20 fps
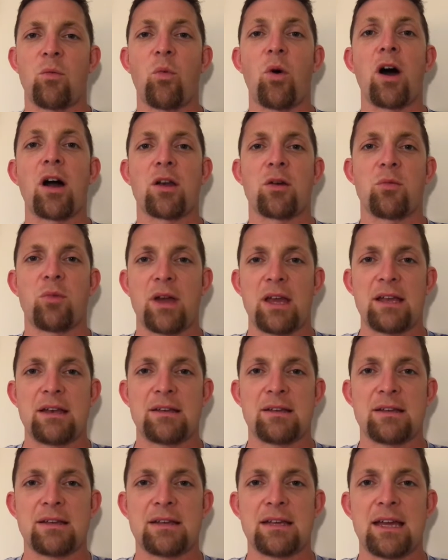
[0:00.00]
water weight,
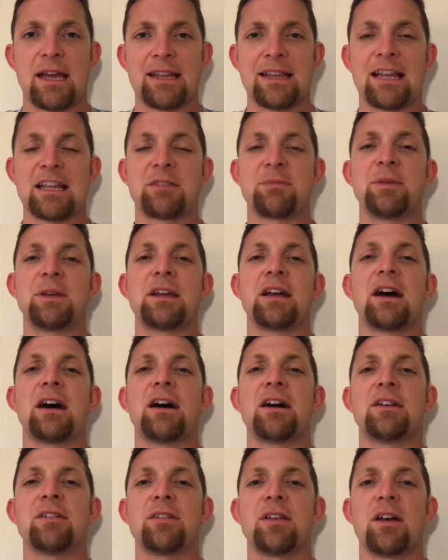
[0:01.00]
and that's
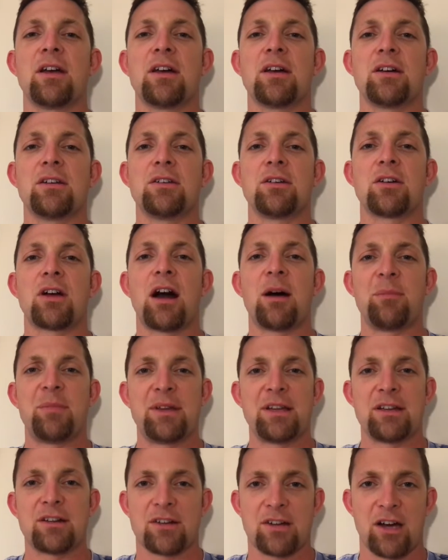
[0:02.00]
because you're
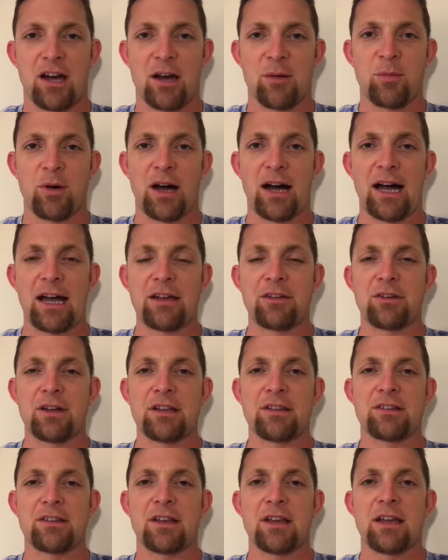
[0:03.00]
upping your
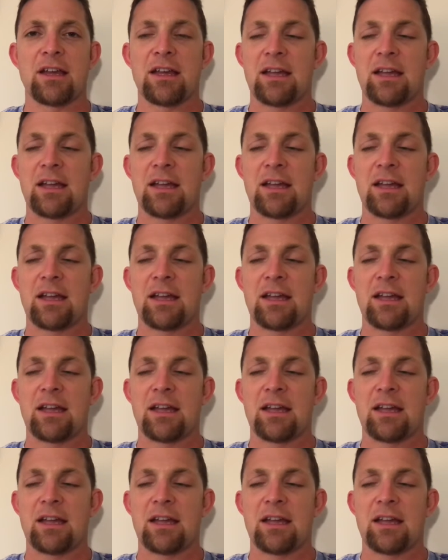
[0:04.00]
carbohydrates.